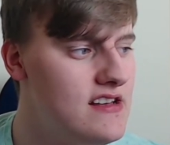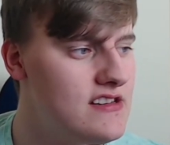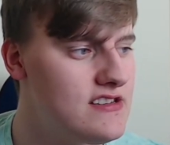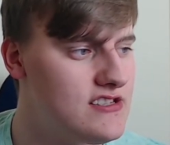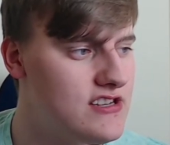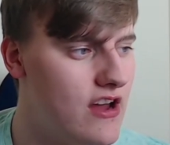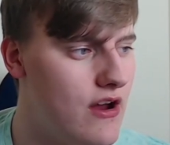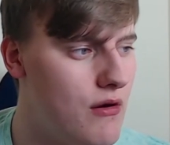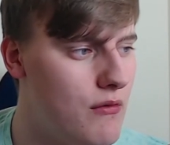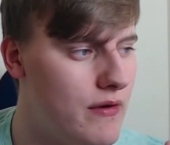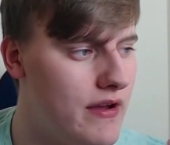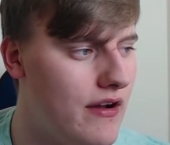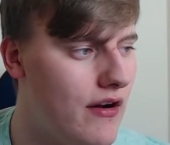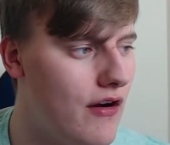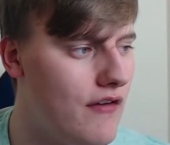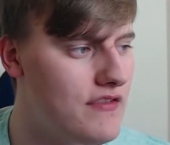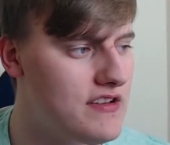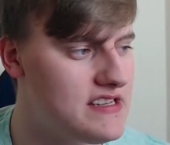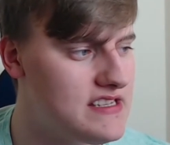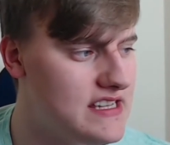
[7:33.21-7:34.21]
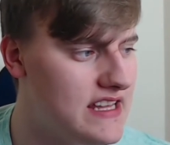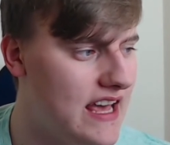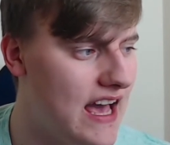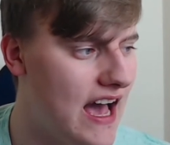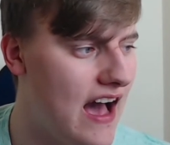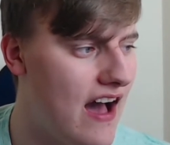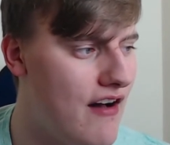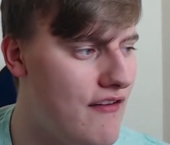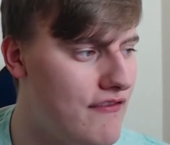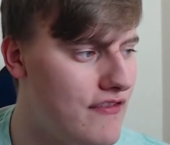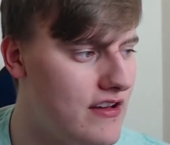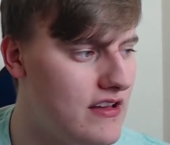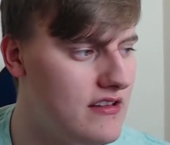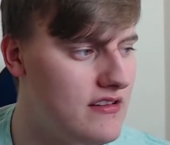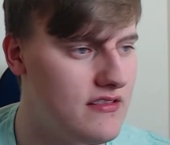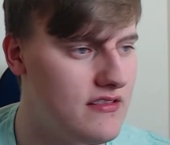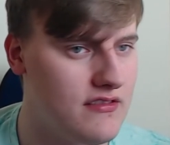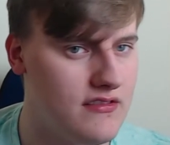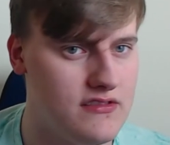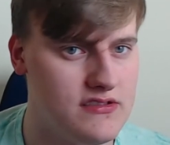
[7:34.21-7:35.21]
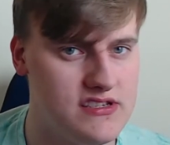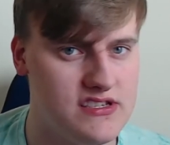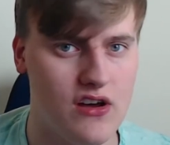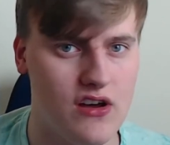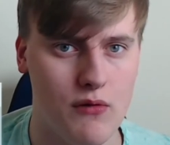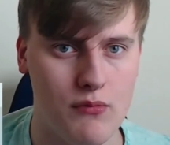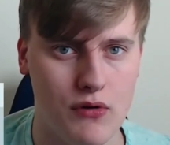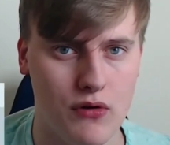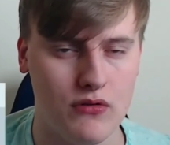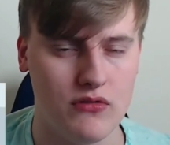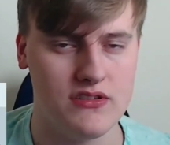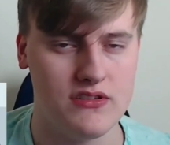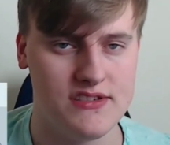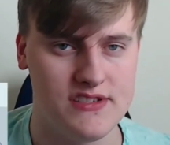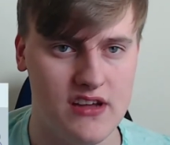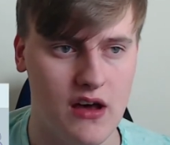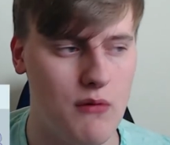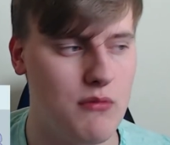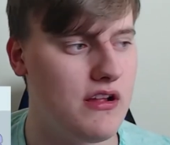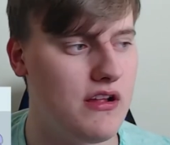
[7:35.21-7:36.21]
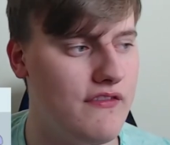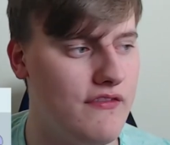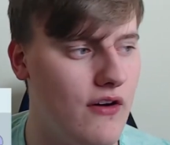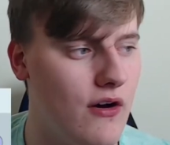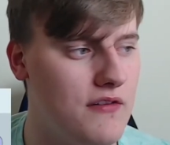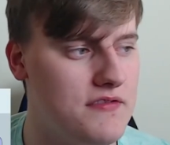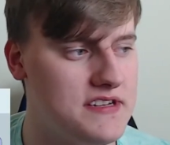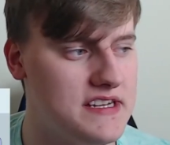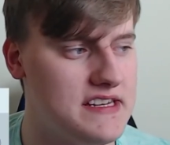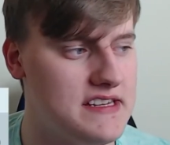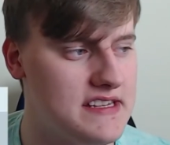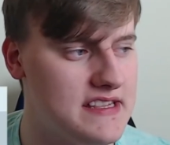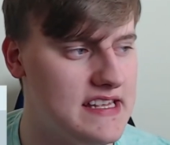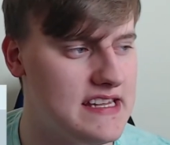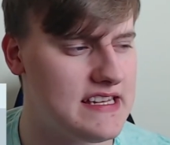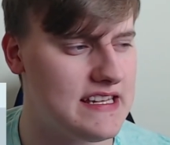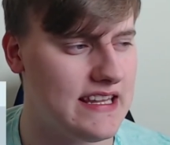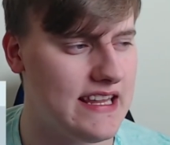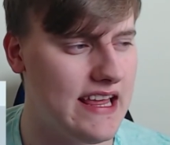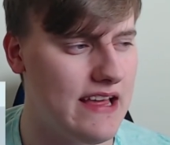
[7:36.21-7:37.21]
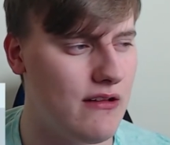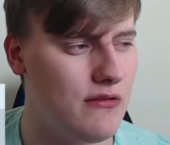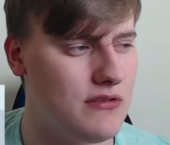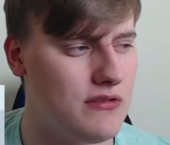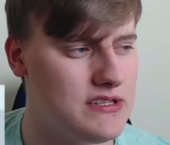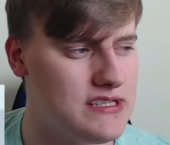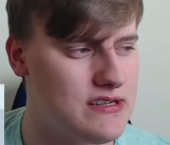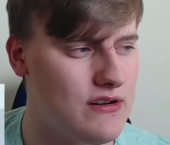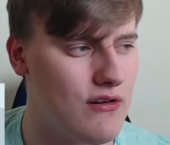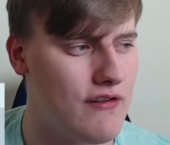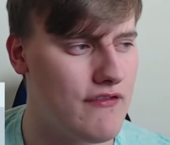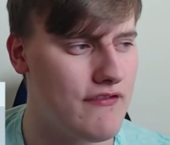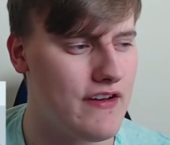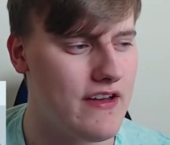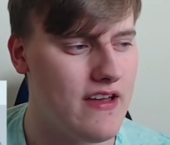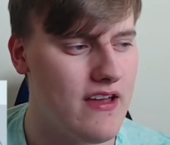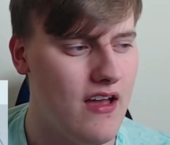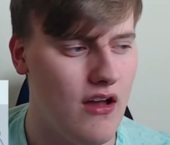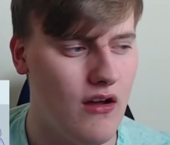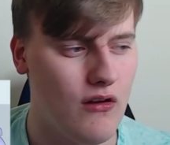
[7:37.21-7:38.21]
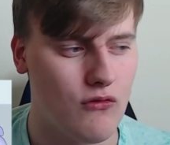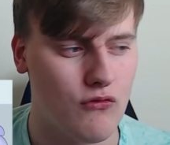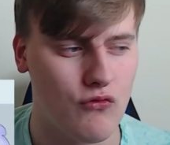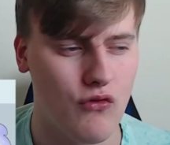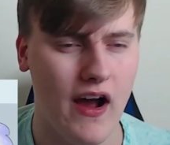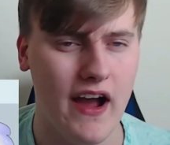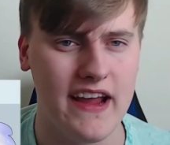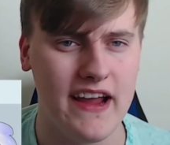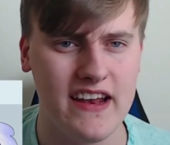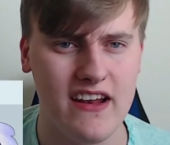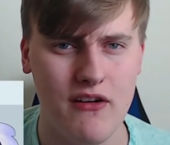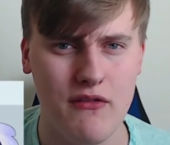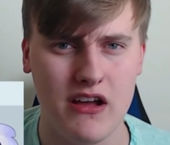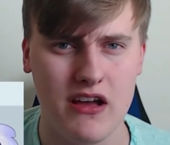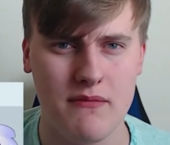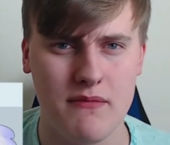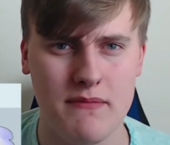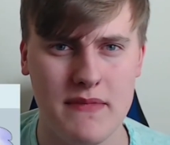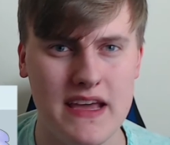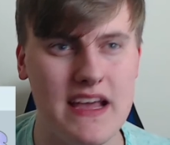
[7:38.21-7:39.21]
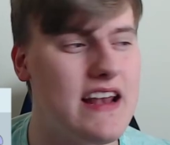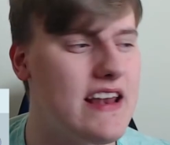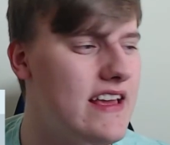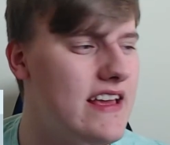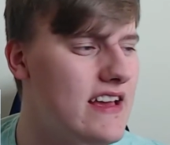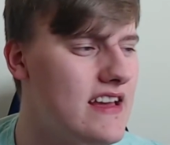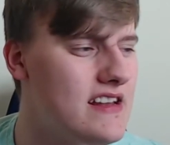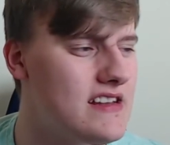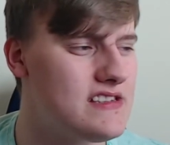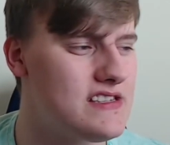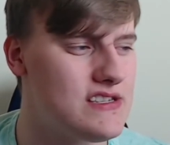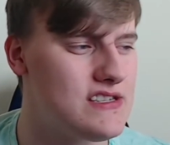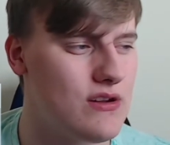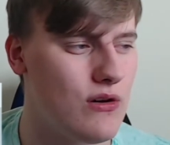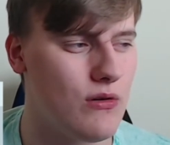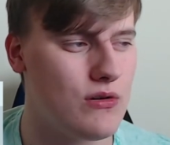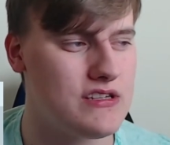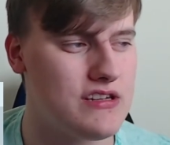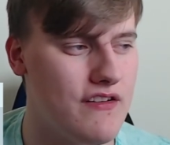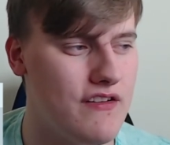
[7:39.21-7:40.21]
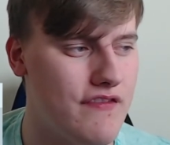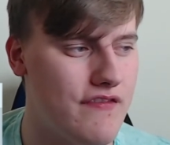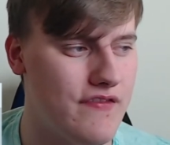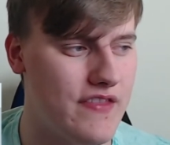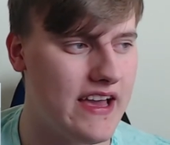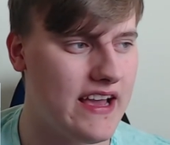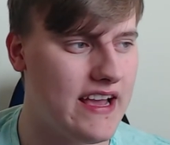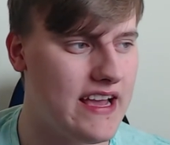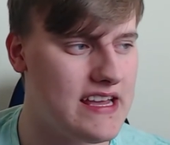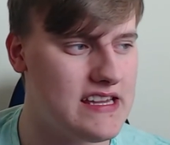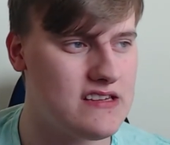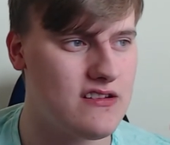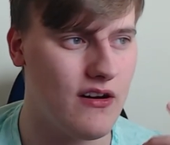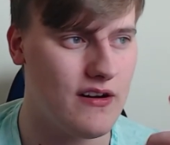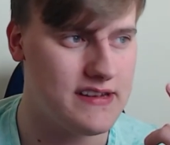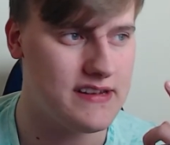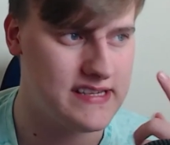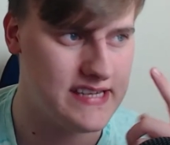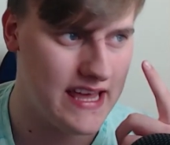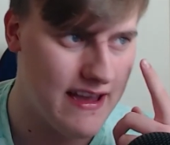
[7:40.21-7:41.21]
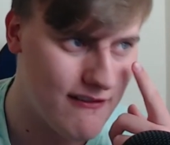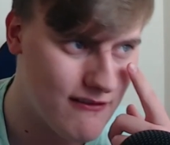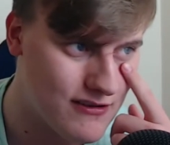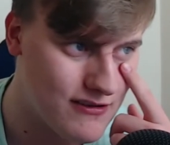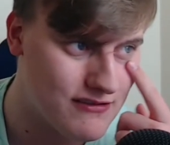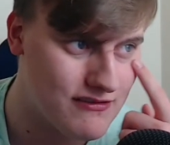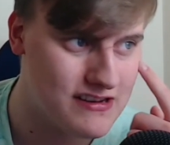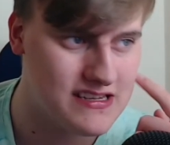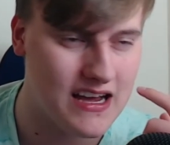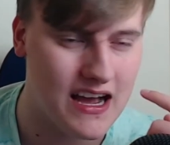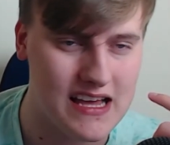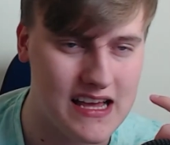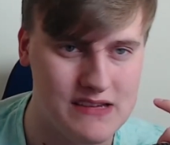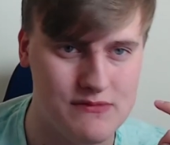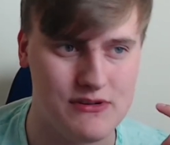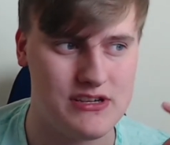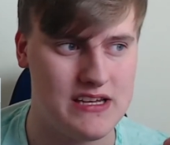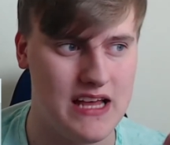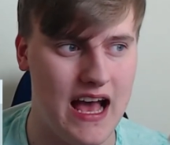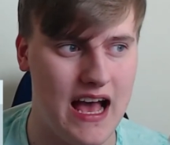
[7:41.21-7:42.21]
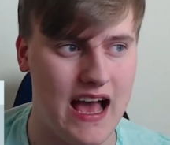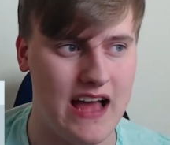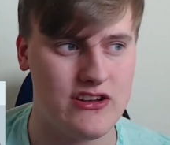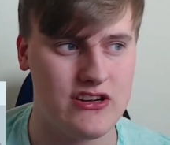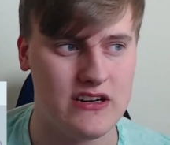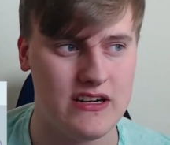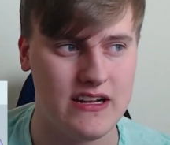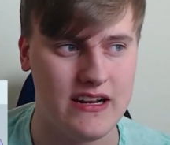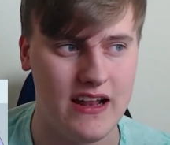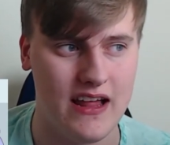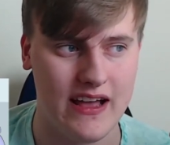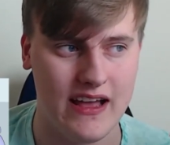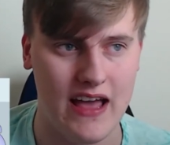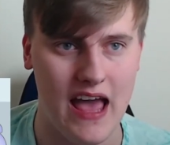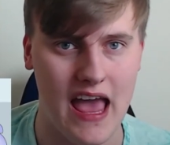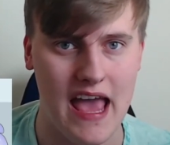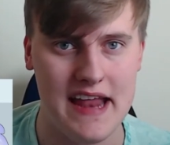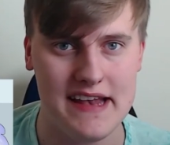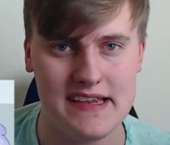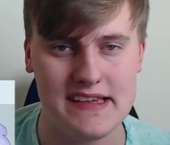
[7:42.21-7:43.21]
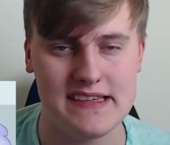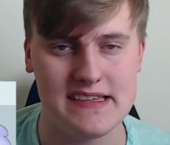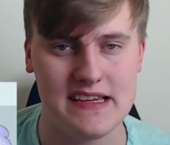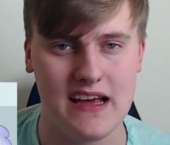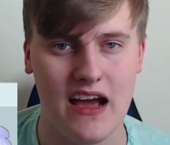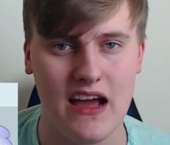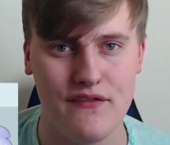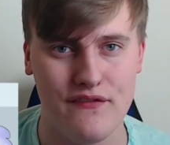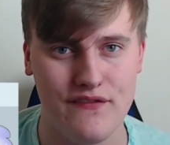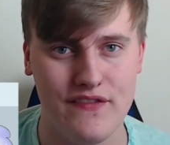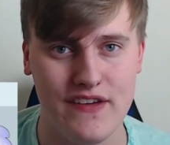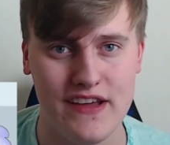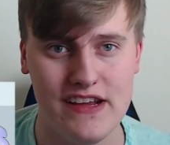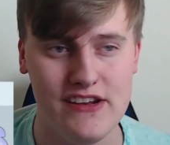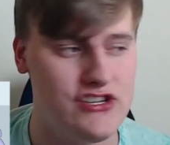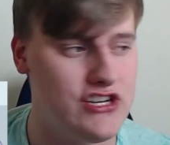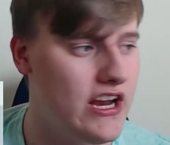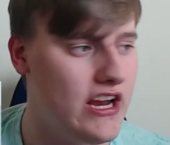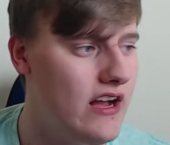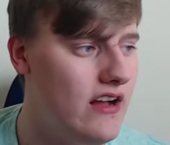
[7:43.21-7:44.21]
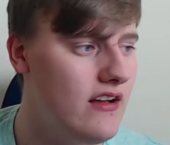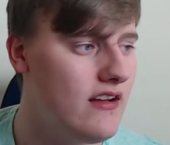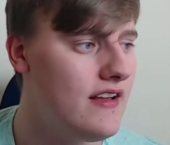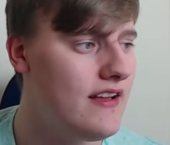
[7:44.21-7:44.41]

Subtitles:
So we obviously have Sobble. Sobble evolves into this little sort of rhino chameleon sort of thing. He's got a tear under his eyes, which is actually like a design feature.